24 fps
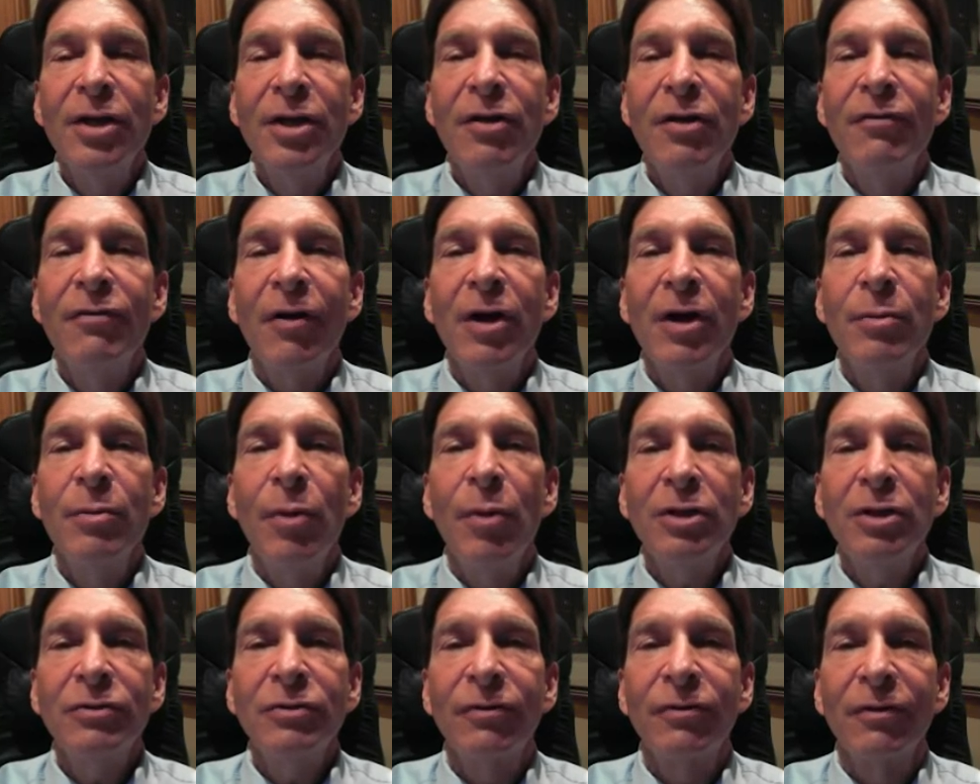Thank you
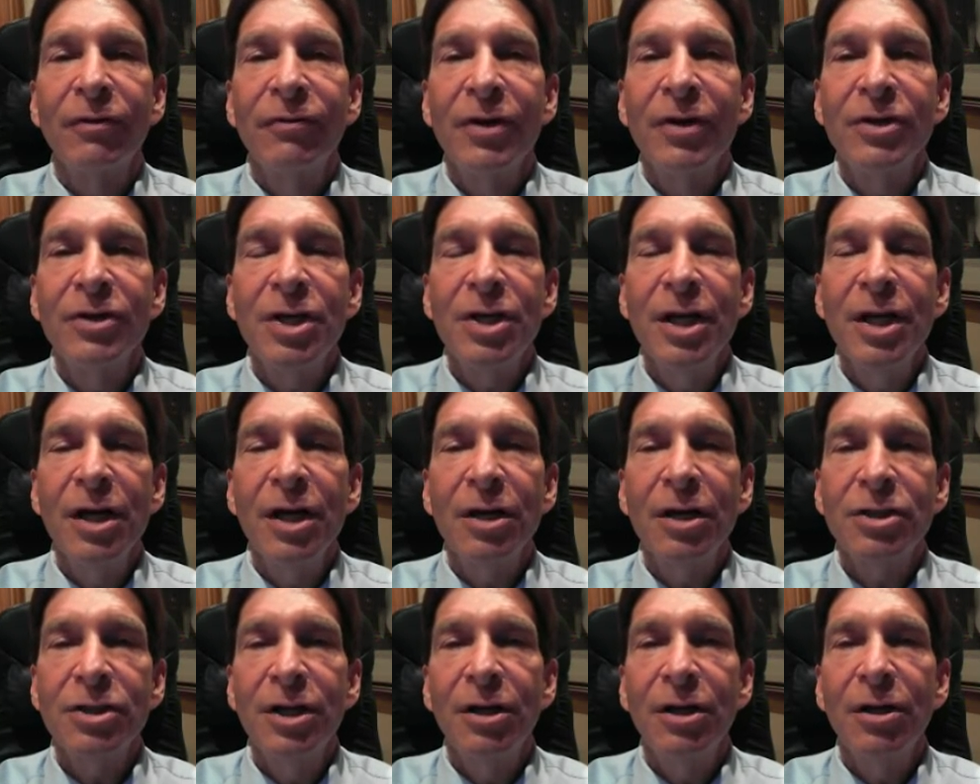very much for
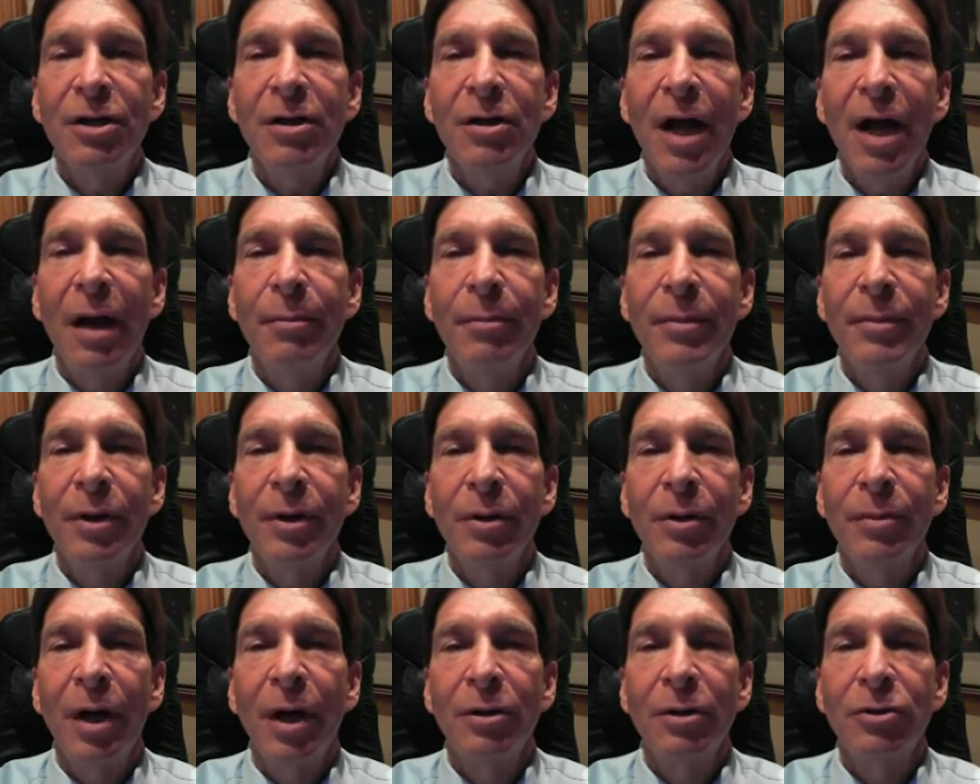visiting us here
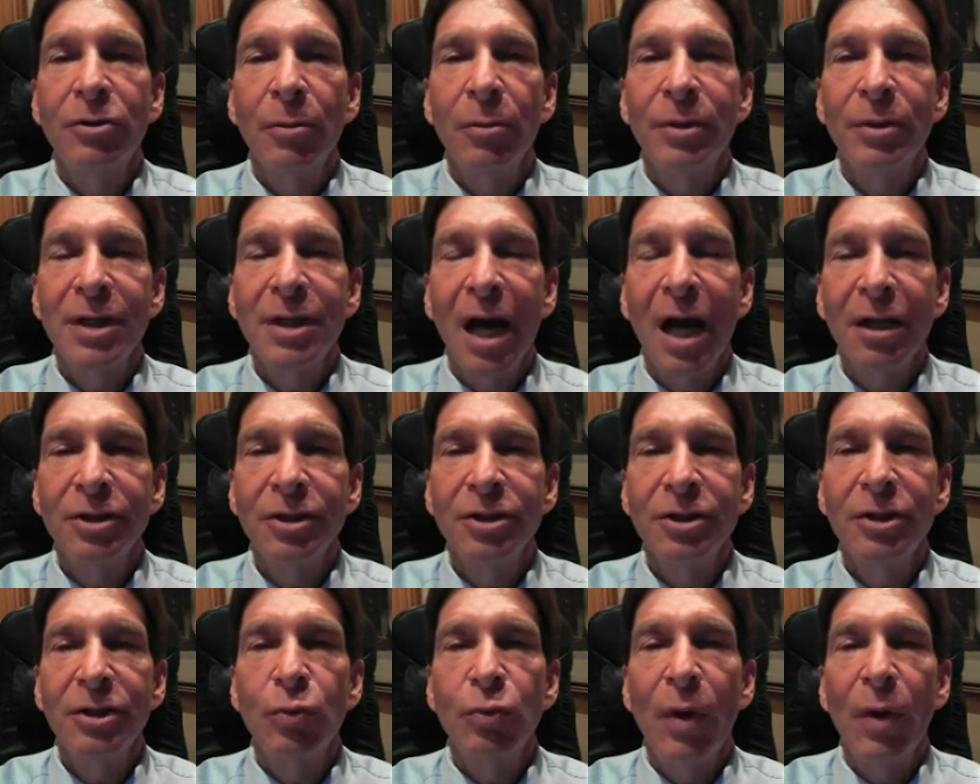at Miramar
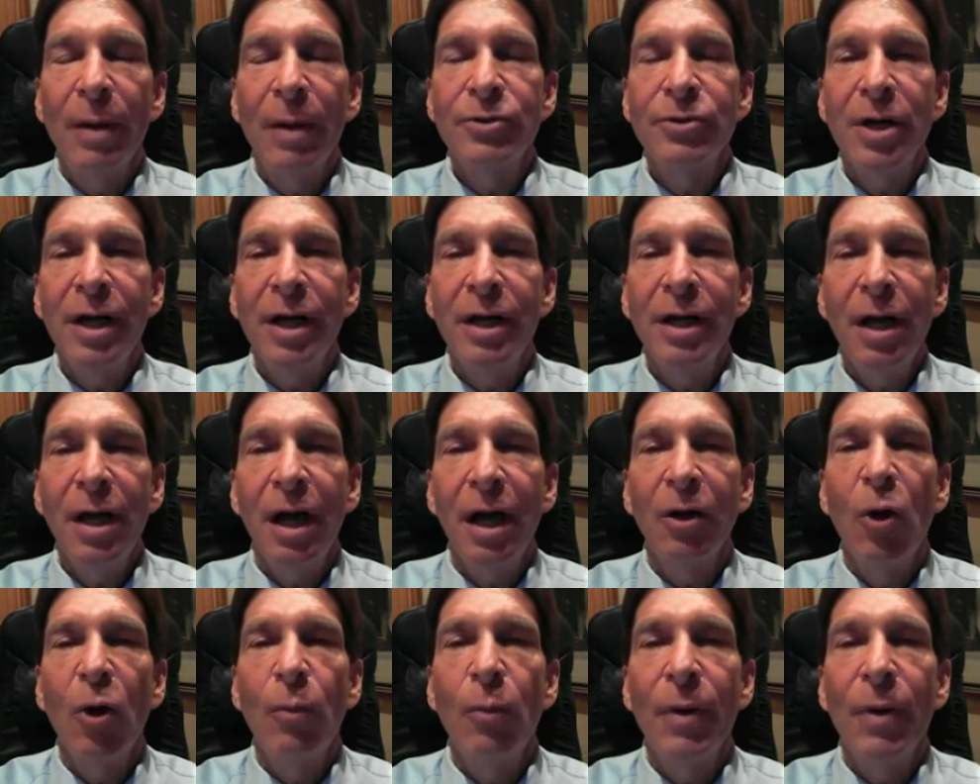Dermatology's
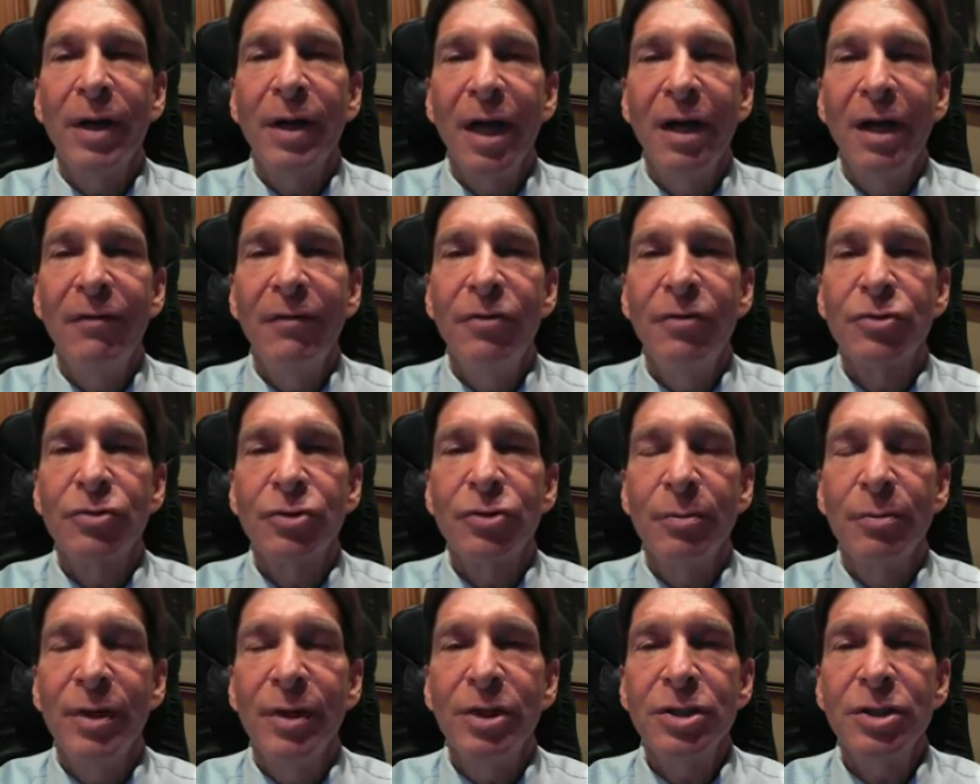website. I hope I
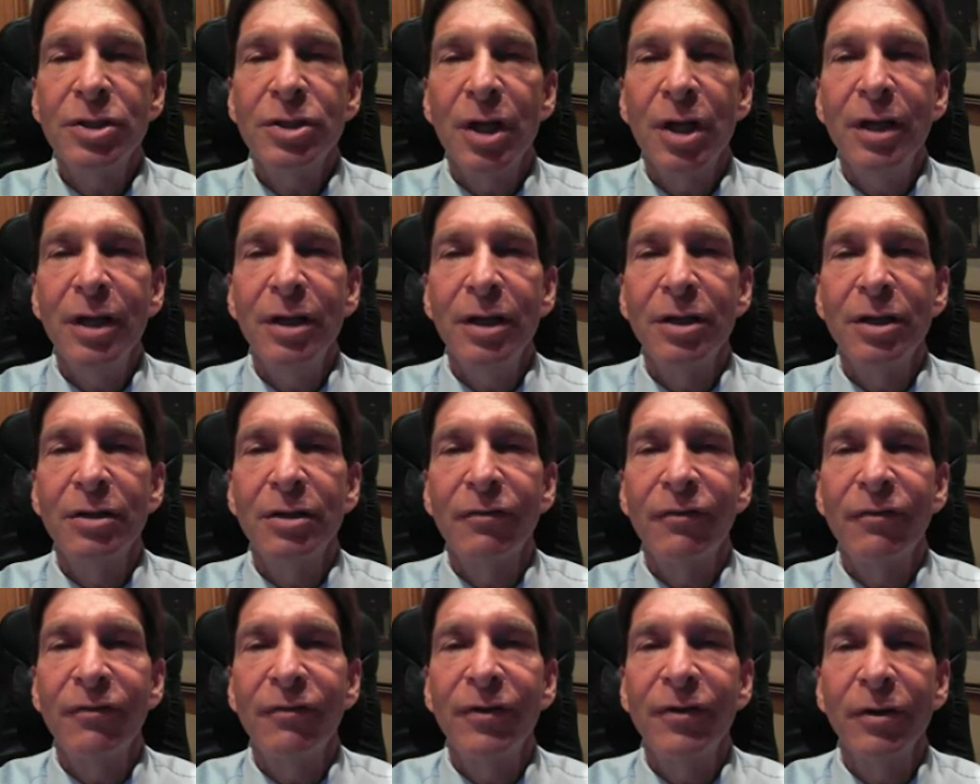gave you some insight
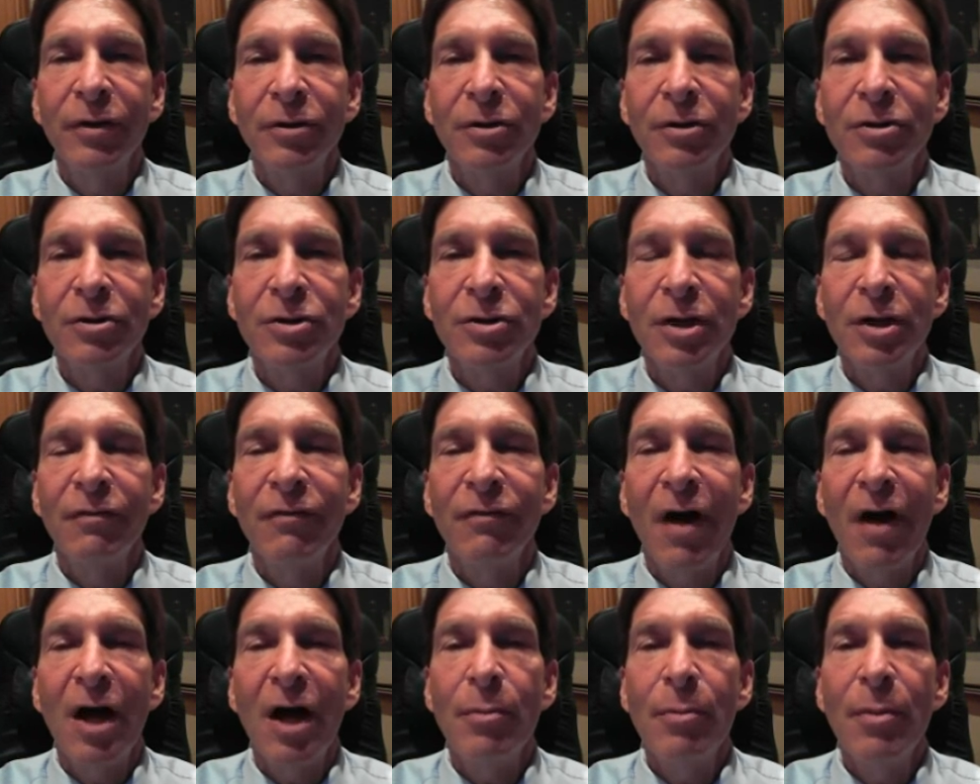into
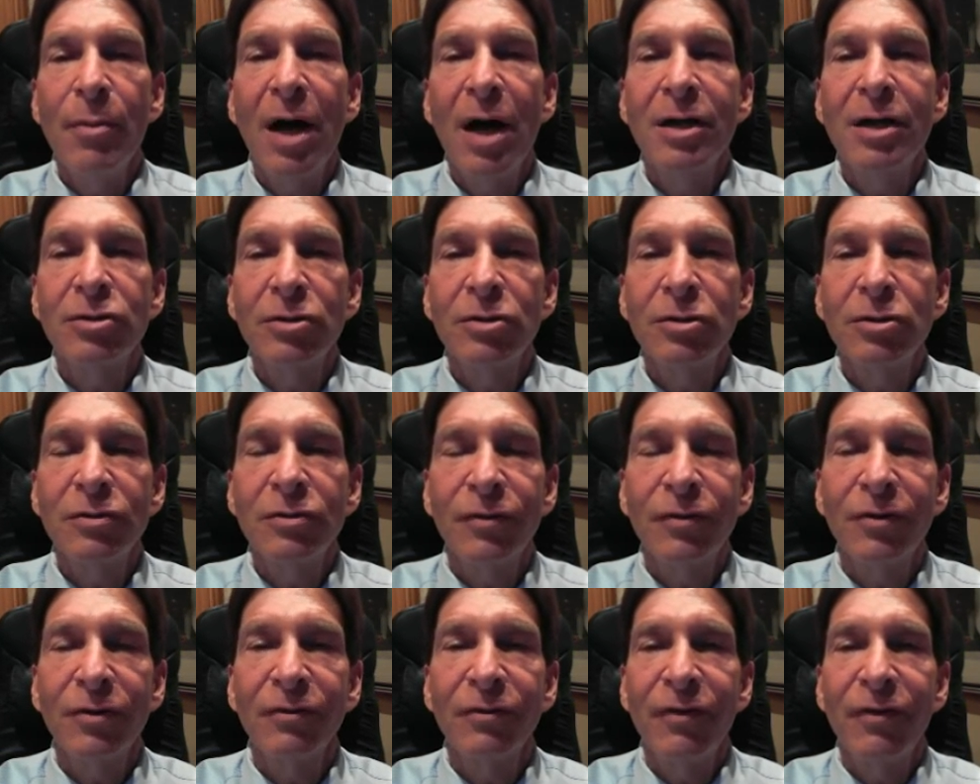fillers and
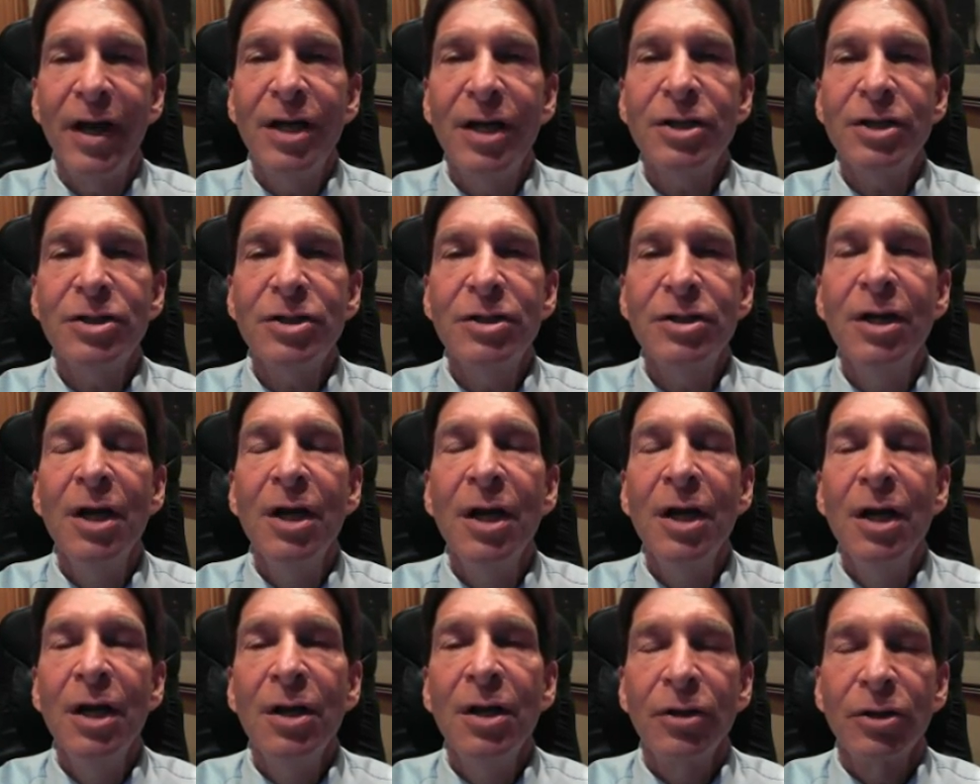volumizers for the
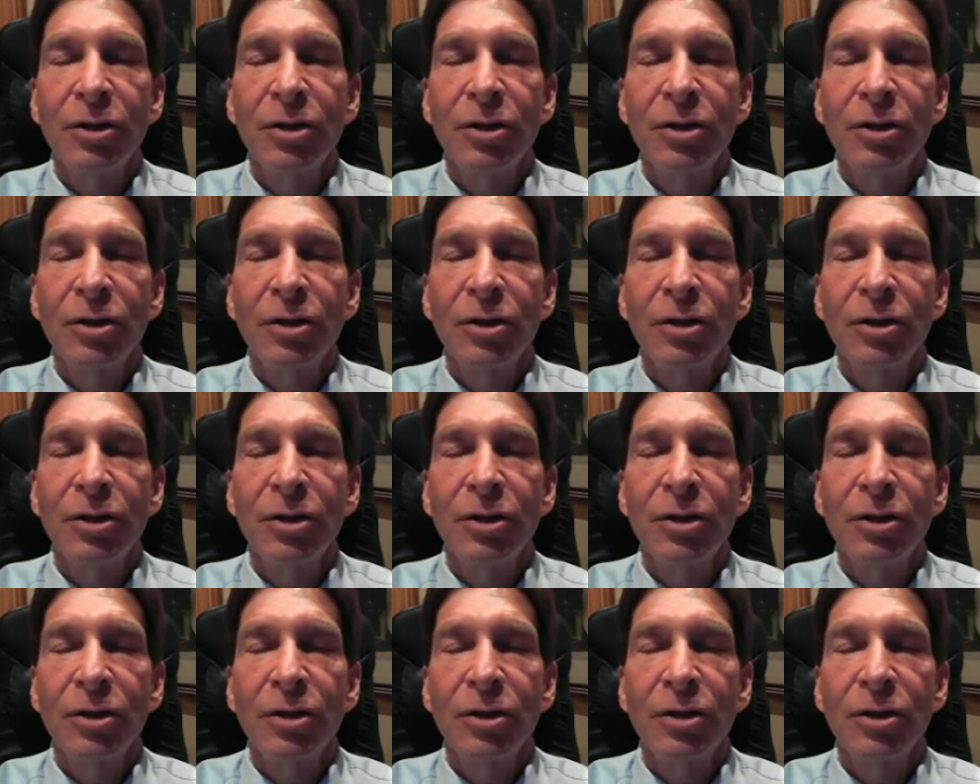face.